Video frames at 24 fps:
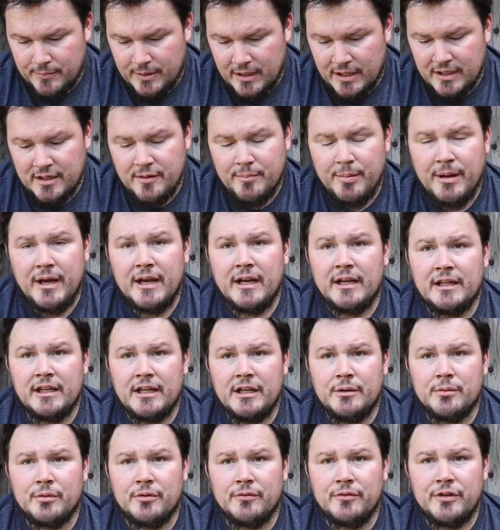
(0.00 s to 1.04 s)

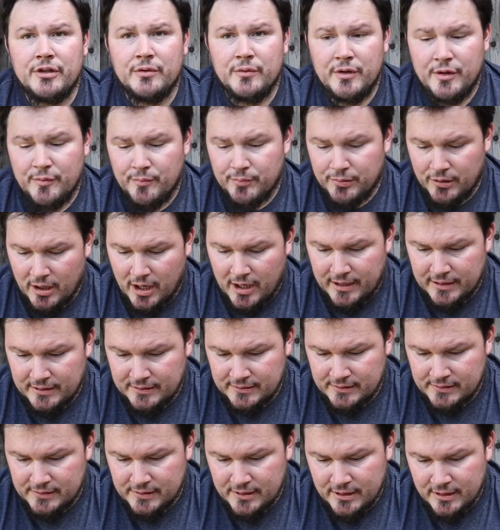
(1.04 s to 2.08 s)
independently reviewing
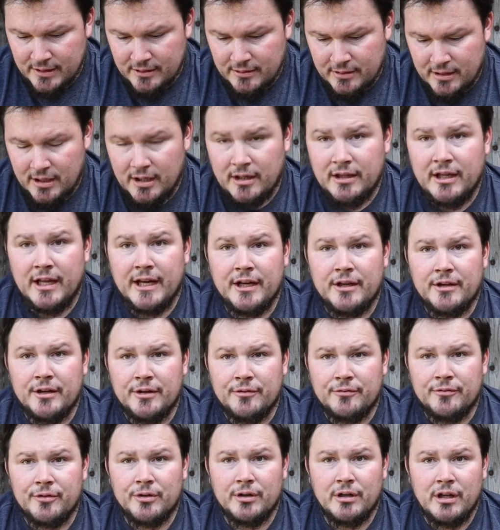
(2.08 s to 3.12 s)
products uh, like uh,
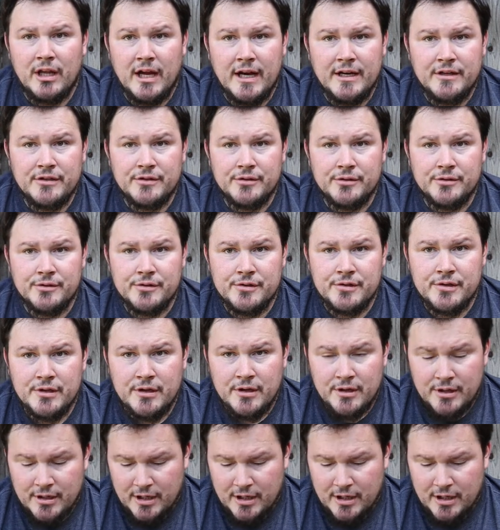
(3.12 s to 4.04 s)
fertilizers,